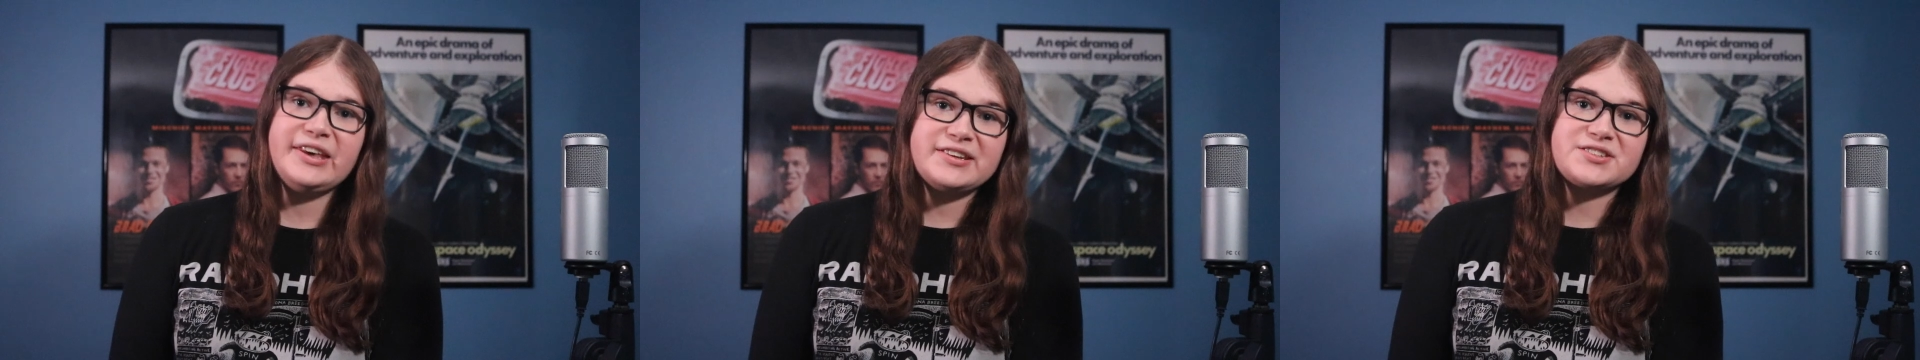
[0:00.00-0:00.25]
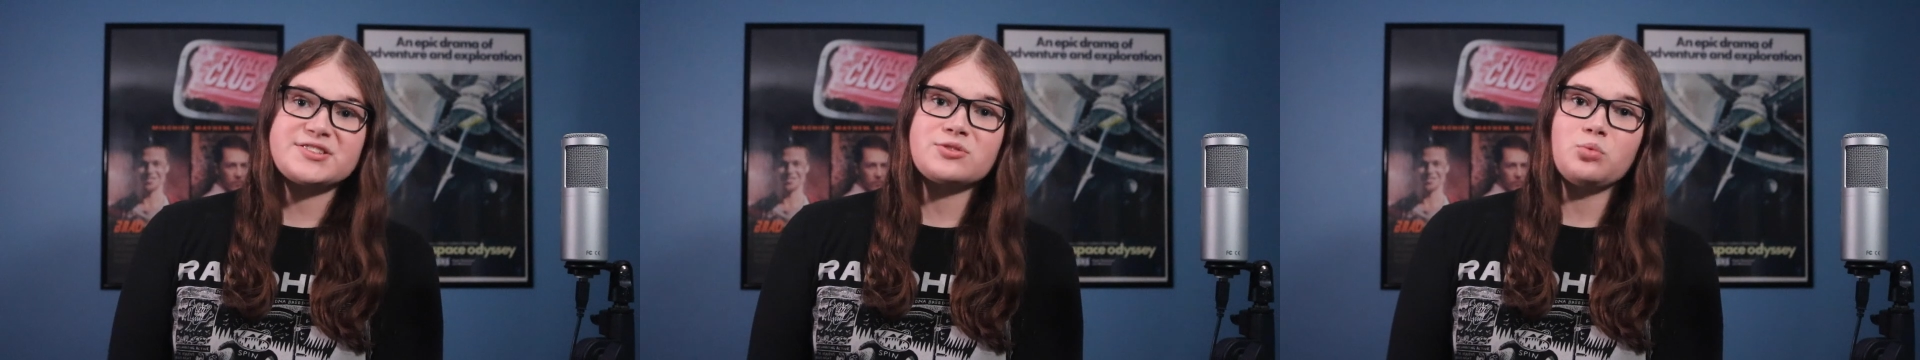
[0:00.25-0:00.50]

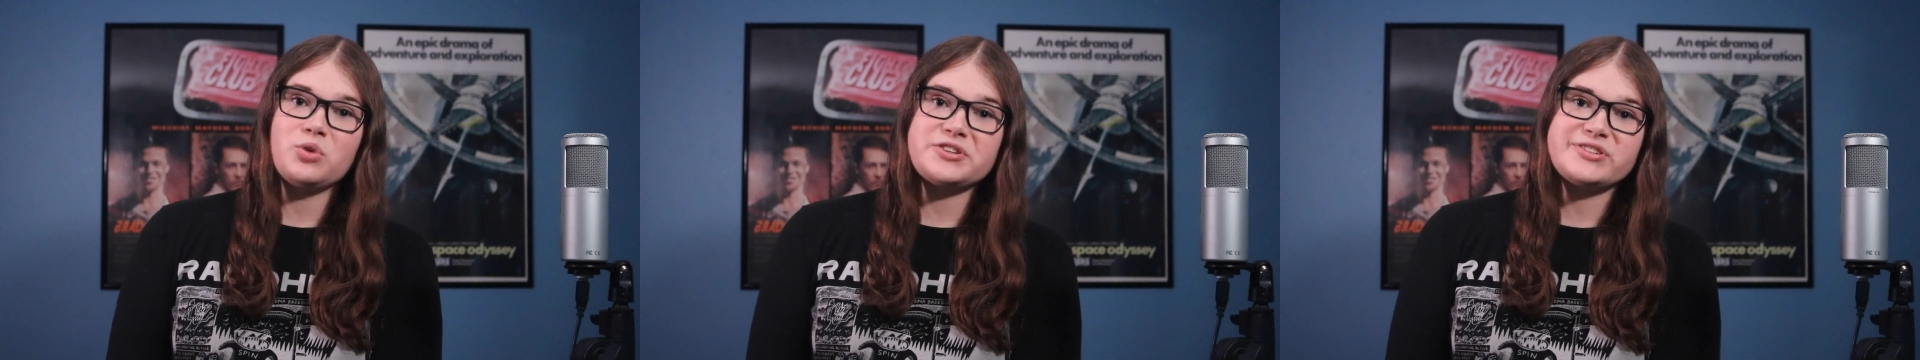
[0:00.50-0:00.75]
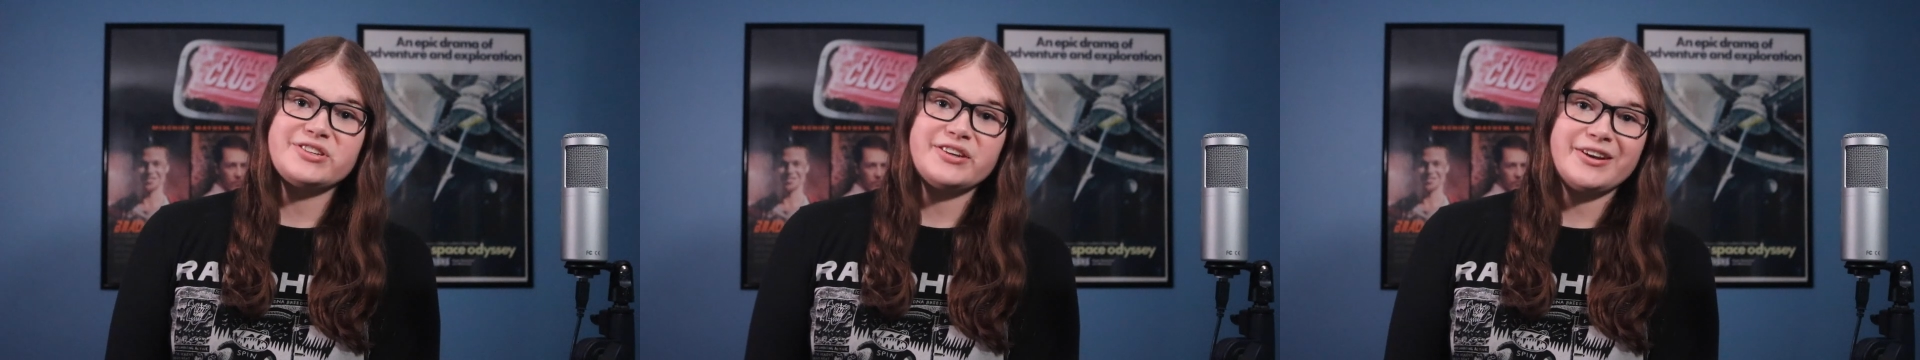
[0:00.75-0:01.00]
This
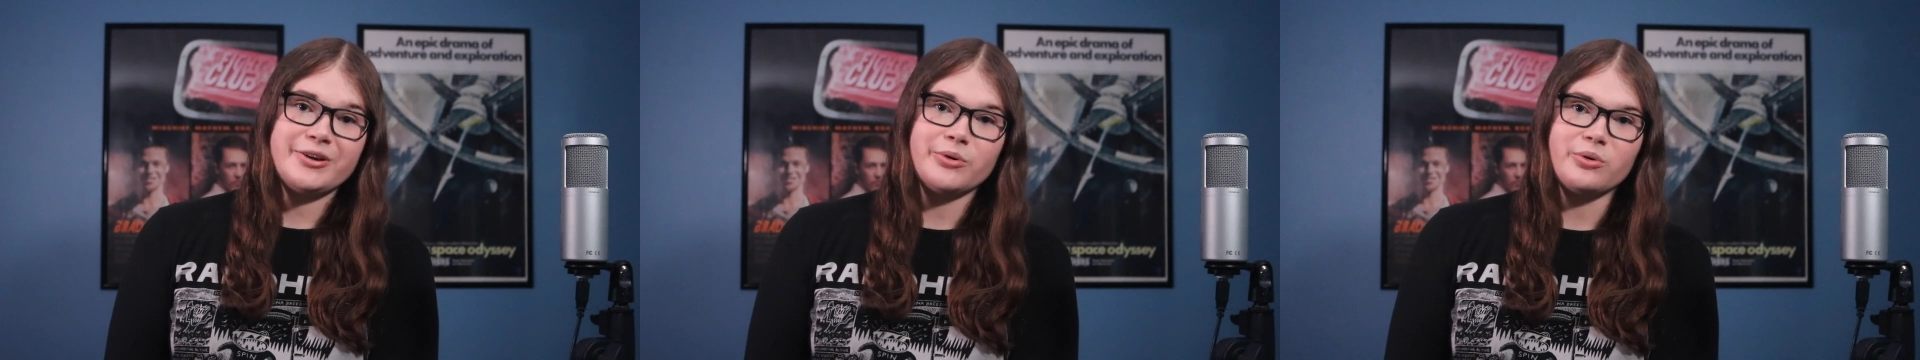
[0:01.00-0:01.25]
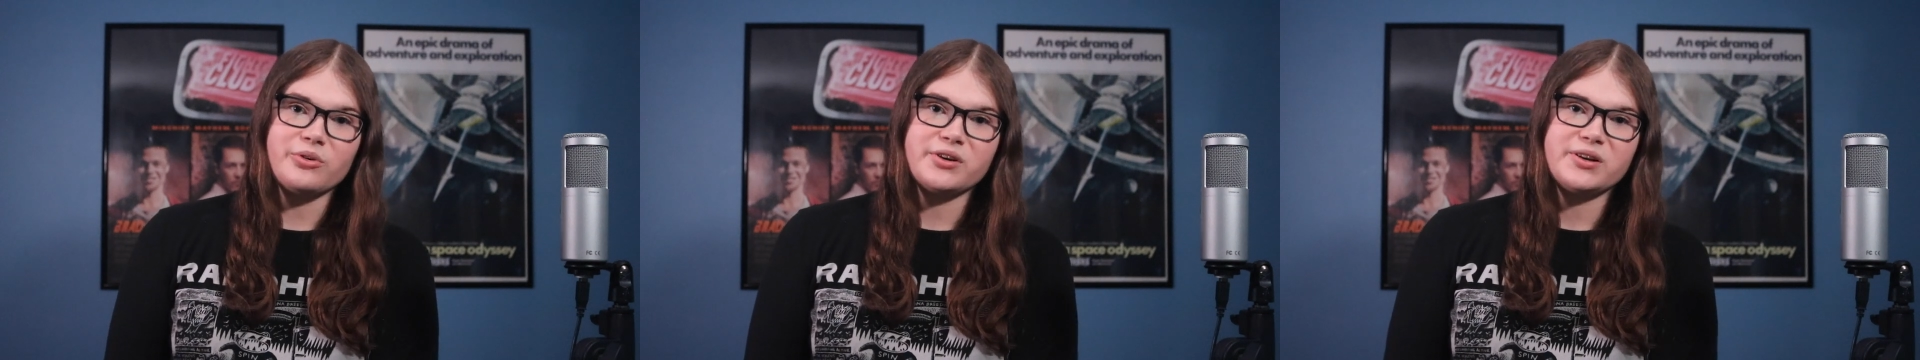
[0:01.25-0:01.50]
was
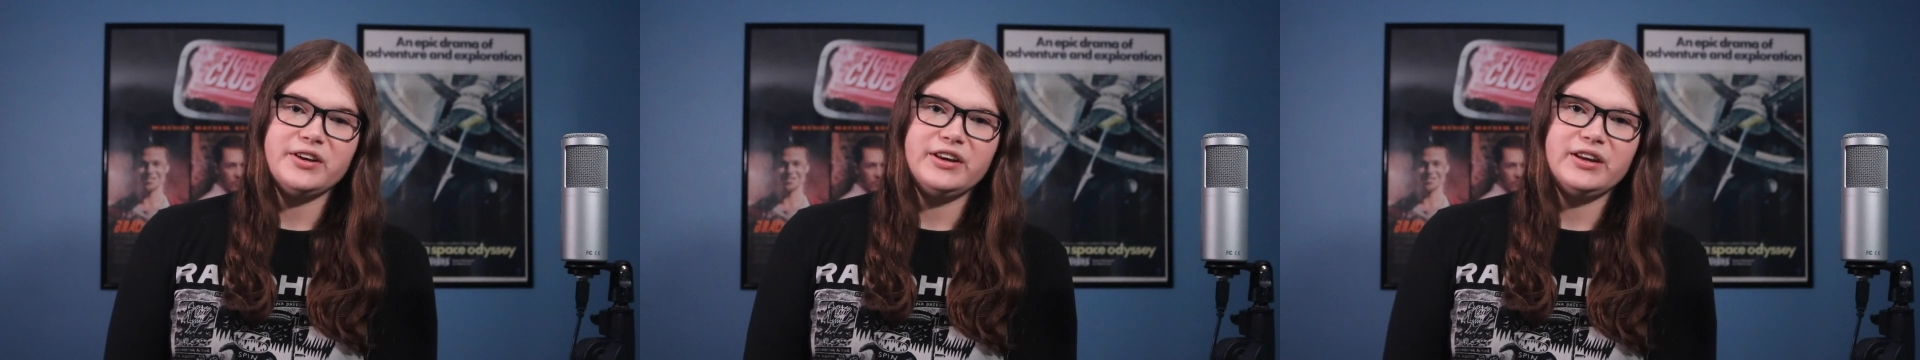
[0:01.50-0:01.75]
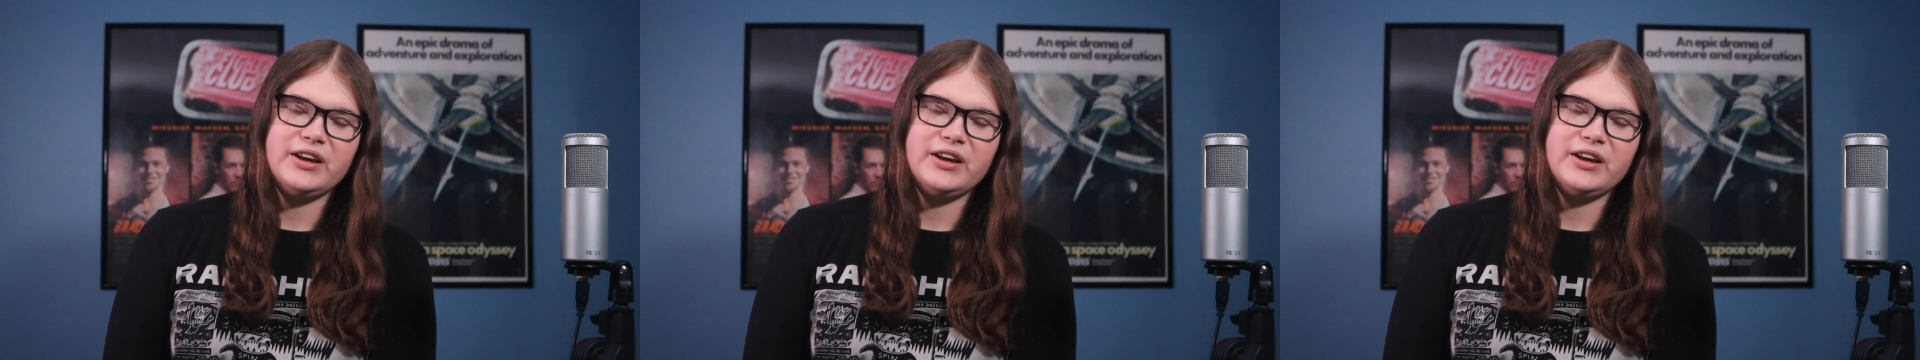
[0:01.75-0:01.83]
known,